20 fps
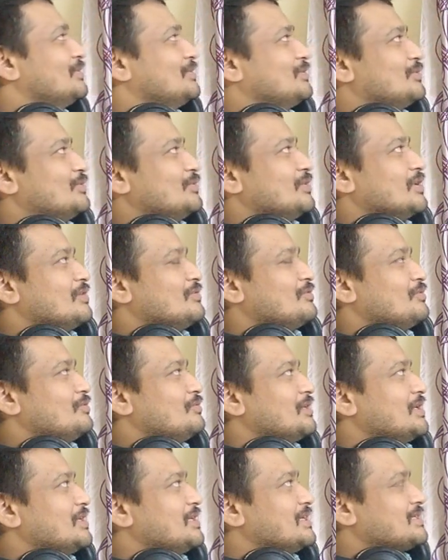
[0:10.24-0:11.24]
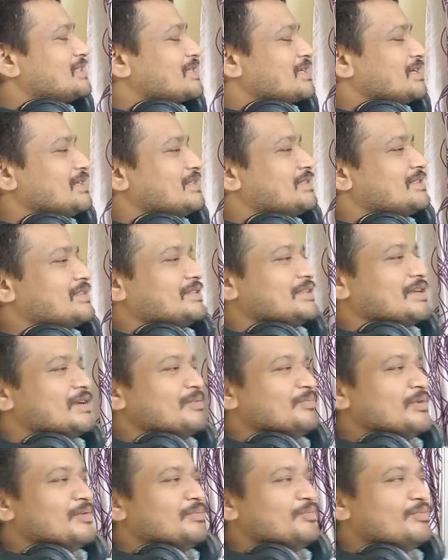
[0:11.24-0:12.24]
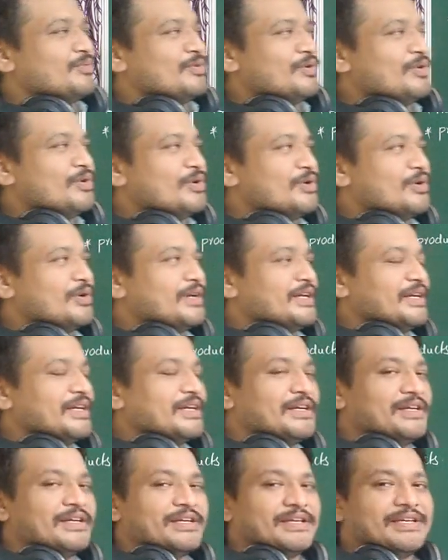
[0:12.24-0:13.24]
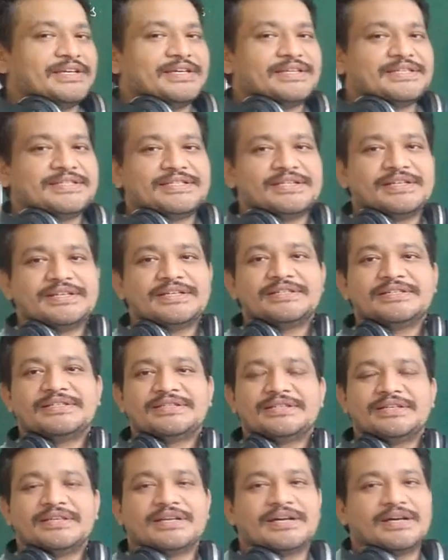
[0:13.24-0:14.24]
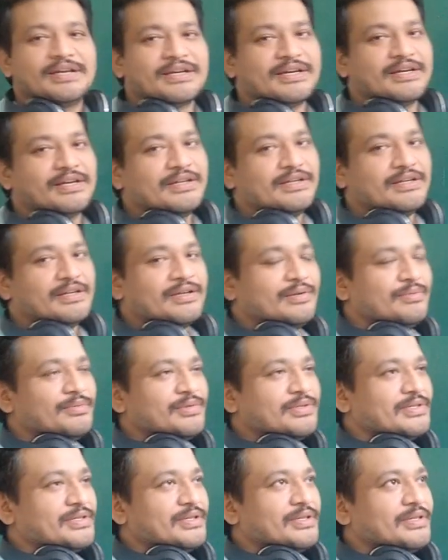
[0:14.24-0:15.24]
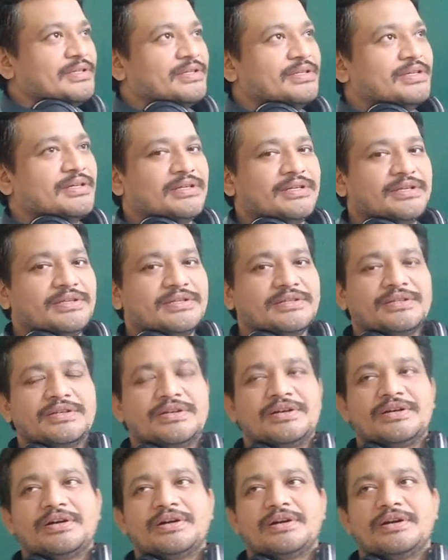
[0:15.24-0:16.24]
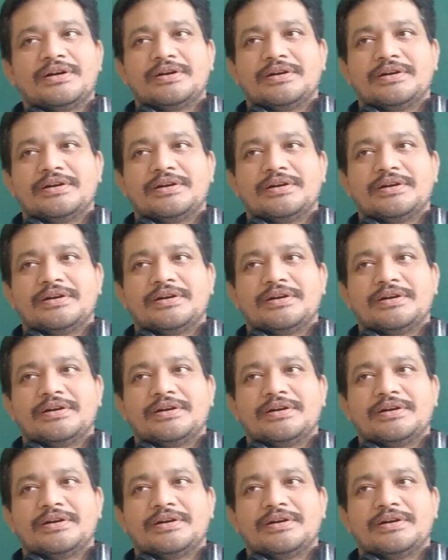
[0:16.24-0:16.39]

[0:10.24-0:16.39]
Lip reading: Today we will discuss some important reagents in organic chemistry, that is the